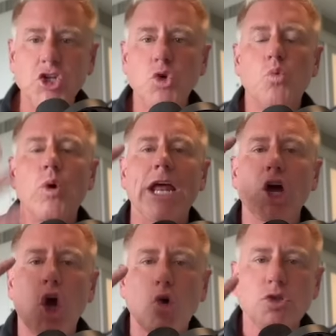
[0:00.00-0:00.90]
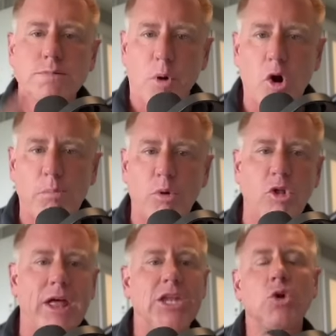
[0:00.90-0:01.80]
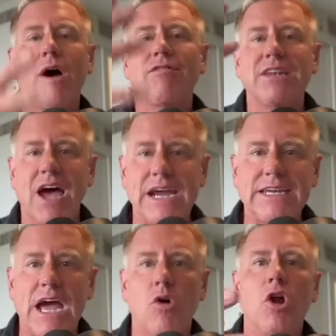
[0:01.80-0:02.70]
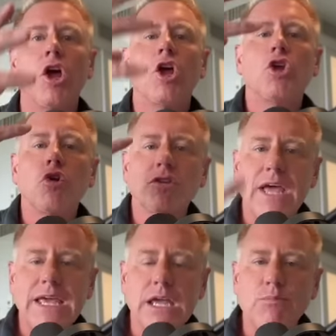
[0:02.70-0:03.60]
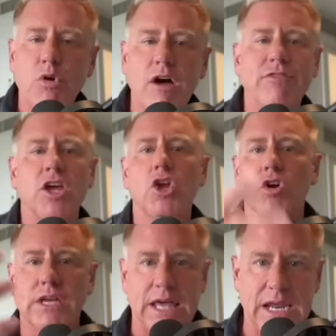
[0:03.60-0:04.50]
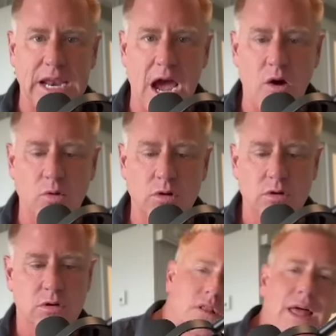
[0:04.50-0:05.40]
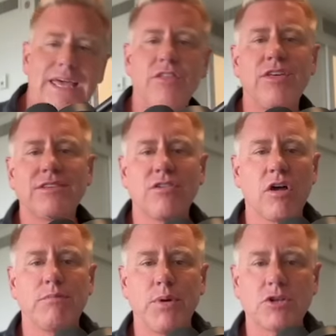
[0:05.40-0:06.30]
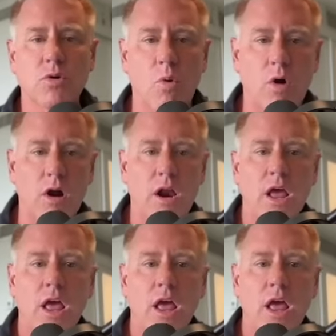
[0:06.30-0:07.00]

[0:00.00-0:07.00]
You when it goes purple and you have a 9 count, you're taking profit. You're getting out. Like this on Bitcoin.